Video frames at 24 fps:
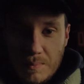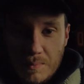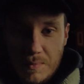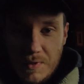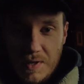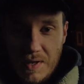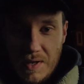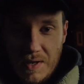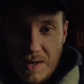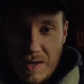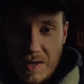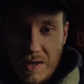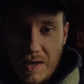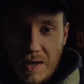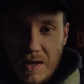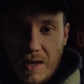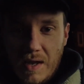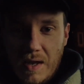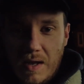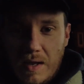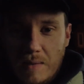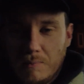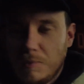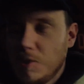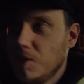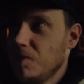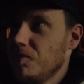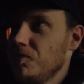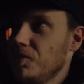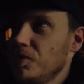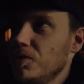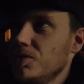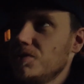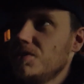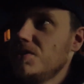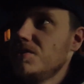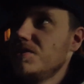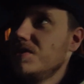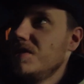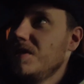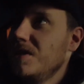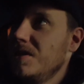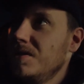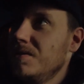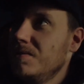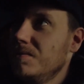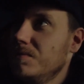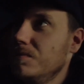But yeah, I'm looking forward to
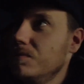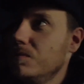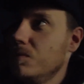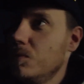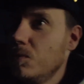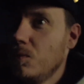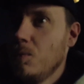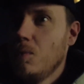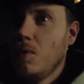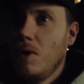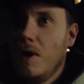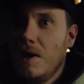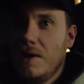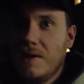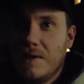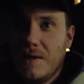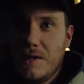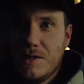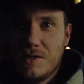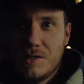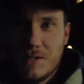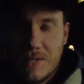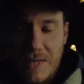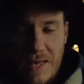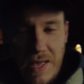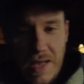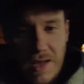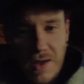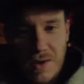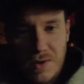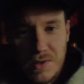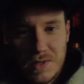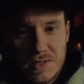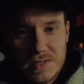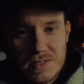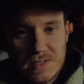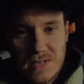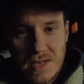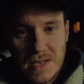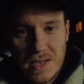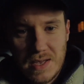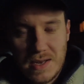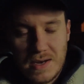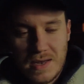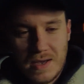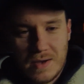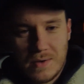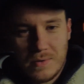seeing what I can actually get out of this
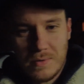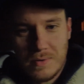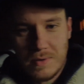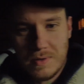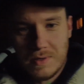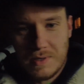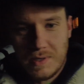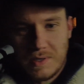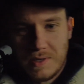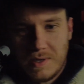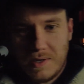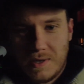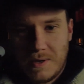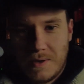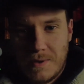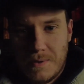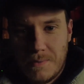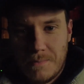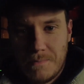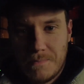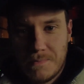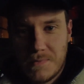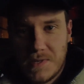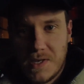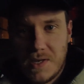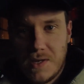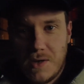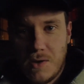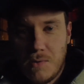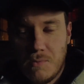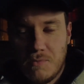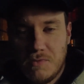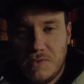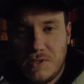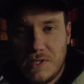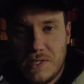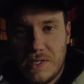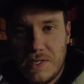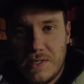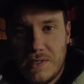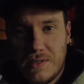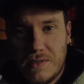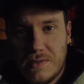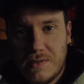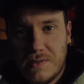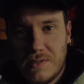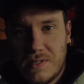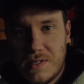data now, and hopefully
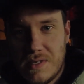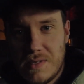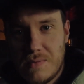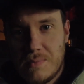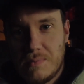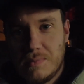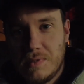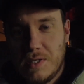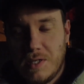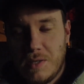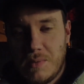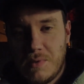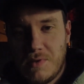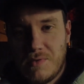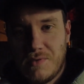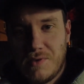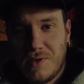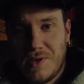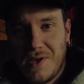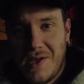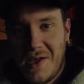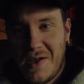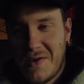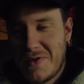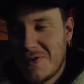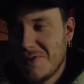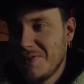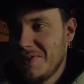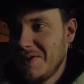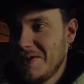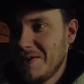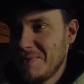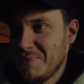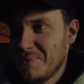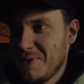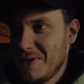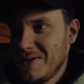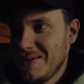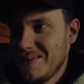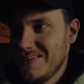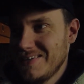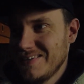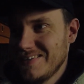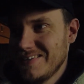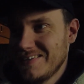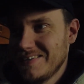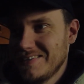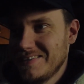the little bit of an error that I'd
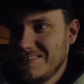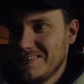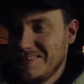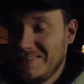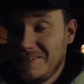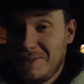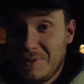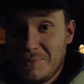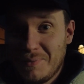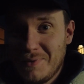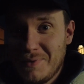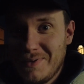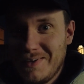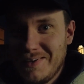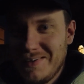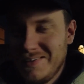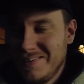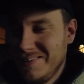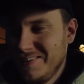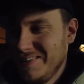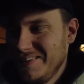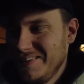made, a little bit,